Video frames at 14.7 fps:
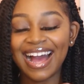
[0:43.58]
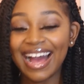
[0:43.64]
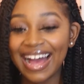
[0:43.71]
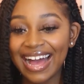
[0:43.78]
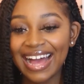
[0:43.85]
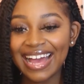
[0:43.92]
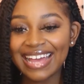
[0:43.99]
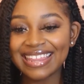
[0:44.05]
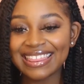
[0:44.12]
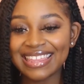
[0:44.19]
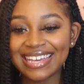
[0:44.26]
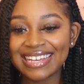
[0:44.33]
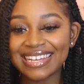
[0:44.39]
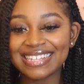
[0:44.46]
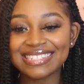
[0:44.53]
I
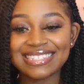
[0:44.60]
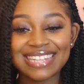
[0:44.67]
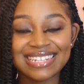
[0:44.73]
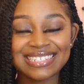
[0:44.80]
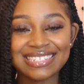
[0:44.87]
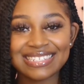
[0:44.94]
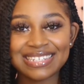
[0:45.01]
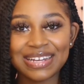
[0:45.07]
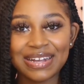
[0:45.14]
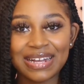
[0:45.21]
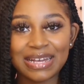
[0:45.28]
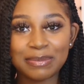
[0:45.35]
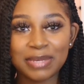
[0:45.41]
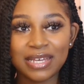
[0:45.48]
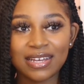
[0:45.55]
think it's necessary
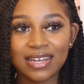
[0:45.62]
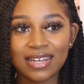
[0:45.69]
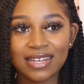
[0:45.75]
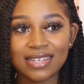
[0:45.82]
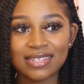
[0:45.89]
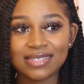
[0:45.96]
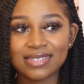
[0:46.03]
because